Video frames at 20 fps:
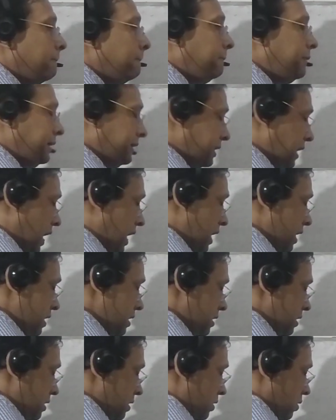
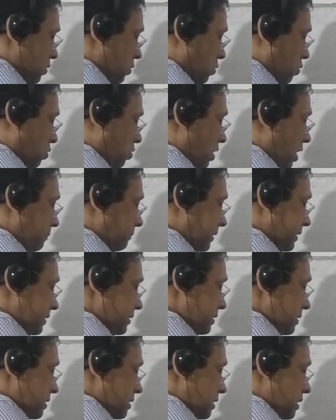beta
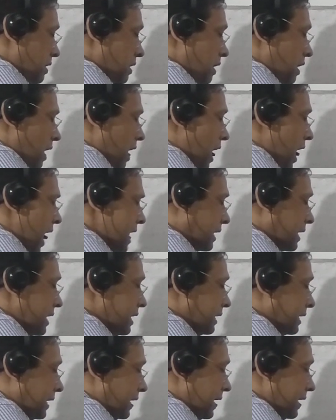common, I
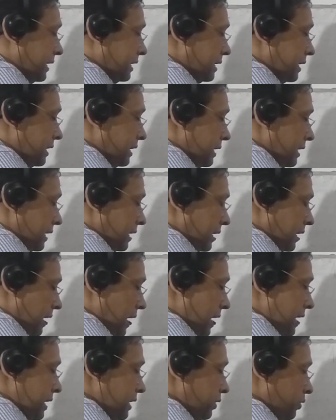can get
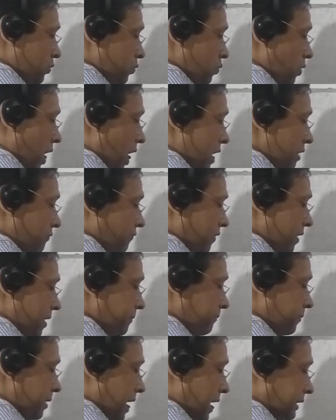a into
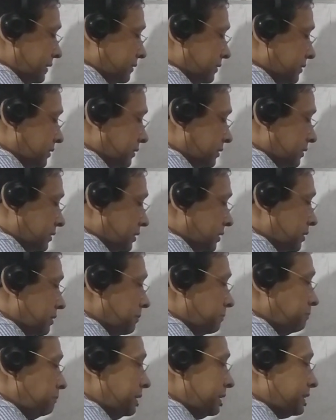alpha plus
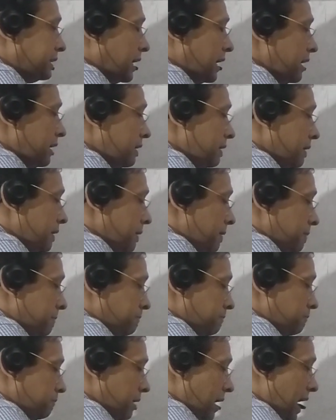beta
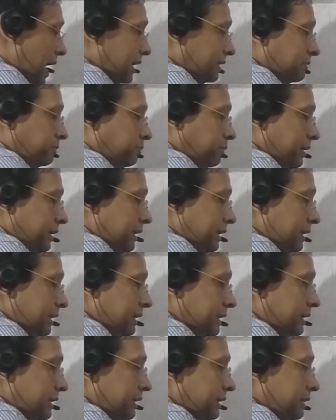plus b
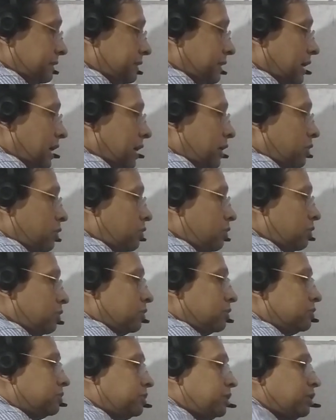is equal
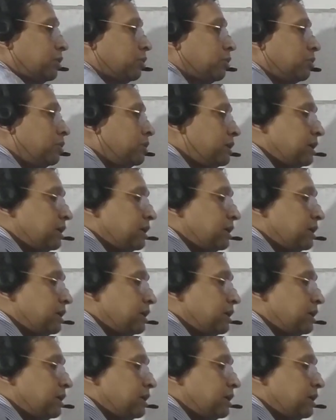to 0.